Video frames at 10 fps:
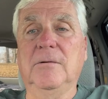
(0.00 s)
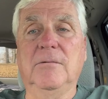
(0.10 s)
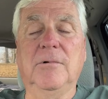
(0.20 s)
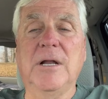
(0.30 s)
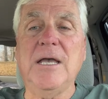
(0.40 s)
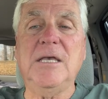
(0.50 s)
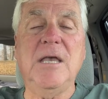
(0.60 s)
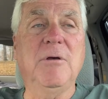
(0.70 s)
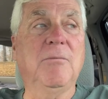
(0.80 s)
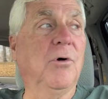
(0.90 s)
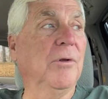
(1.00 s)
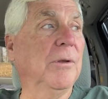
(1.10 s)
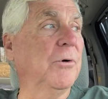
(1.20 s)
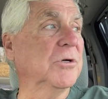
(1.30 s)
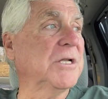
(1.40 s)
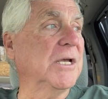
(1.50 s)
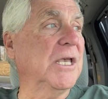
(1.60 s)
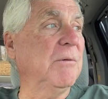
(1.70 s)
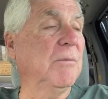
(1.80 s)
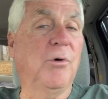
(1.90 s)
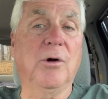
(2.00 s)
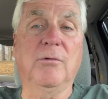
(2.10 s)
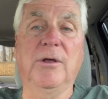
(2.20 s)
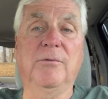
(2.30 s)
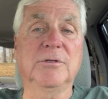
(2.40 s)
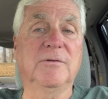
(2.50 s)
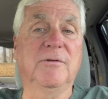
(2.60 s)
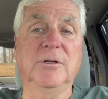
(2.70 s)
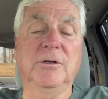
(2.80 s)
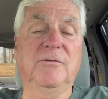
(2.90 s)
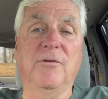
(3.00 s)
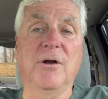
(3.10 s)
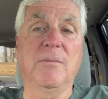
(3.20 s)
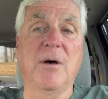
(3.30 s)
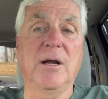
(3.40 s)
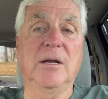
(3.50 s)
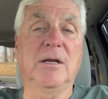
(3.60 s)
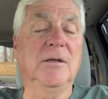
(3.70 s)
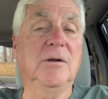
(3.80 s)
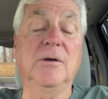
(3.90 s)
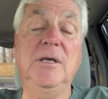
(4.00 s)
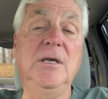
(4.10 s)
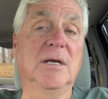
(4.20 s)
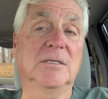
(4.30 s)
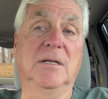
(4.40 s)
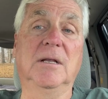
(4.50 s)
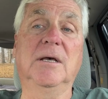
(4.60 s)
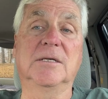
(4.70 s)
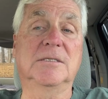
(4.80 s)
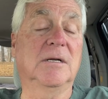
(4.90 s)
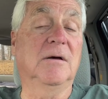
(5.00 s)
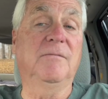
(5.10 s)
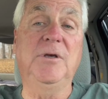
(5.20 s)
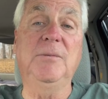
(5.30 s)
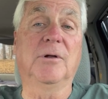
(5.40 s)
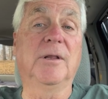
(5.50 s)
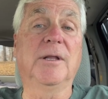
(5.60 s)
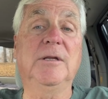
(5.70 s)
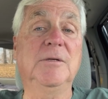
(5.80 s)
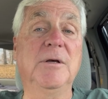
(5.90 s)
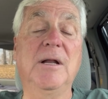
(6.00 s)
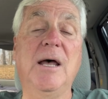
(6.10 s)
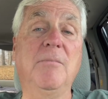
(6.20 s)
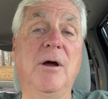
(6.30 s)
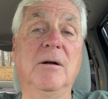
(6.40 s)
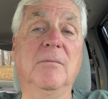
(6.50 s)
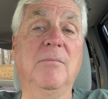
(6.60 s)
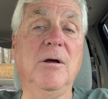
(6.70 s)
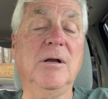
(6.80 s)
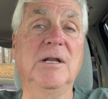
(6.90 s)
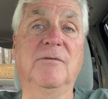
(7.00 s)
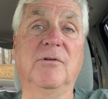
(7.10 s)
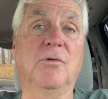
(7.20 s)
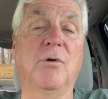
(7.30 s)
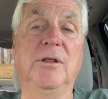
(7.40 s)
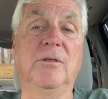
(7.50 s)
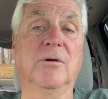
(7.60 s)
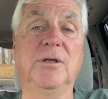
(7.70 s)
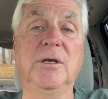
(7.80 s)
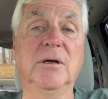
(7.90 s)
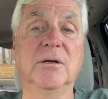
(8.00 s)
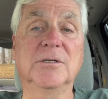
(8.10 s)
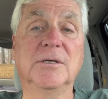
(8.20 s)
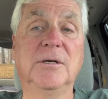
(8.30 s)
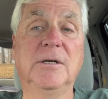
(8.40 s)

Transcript: when I came in board, the person I came in board with was a really good friend of mine. And, you know, he has list of people. He's been on mar marketing for 20, 30 years.